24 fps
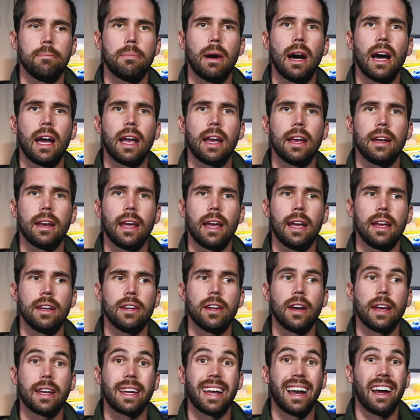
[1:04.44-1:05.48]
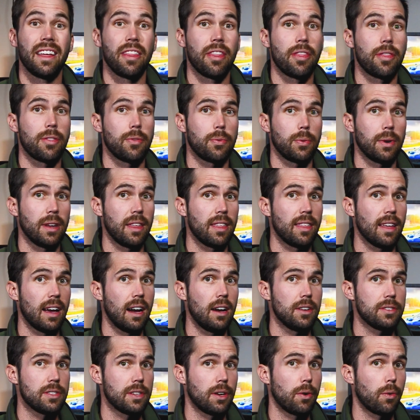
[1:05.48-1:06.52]
buying a Nikon
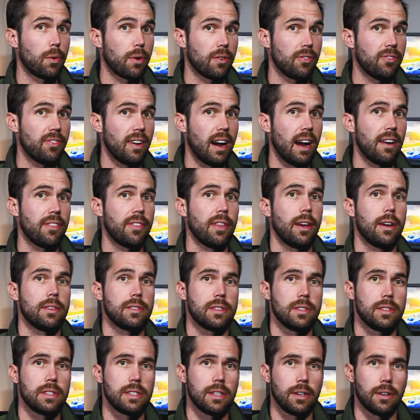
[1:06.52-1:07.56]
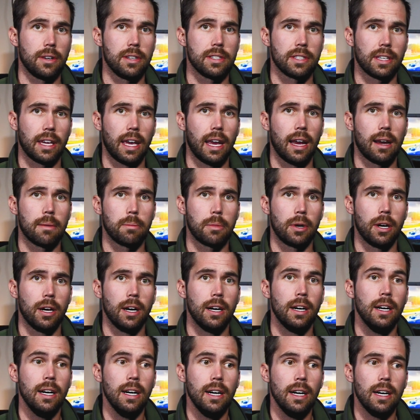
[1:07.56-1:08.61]
3000 or 5000 series camera
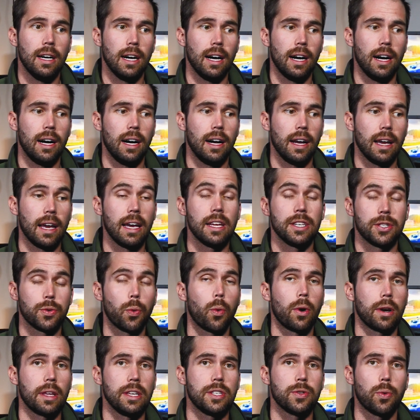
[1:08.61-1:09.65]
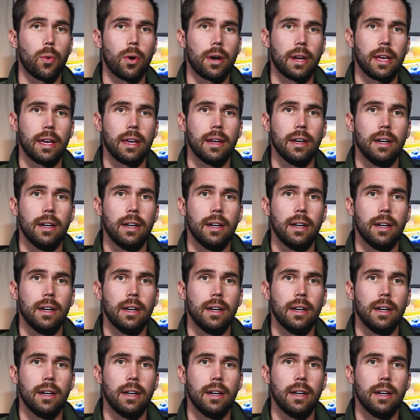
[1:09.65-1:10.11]
in 2020.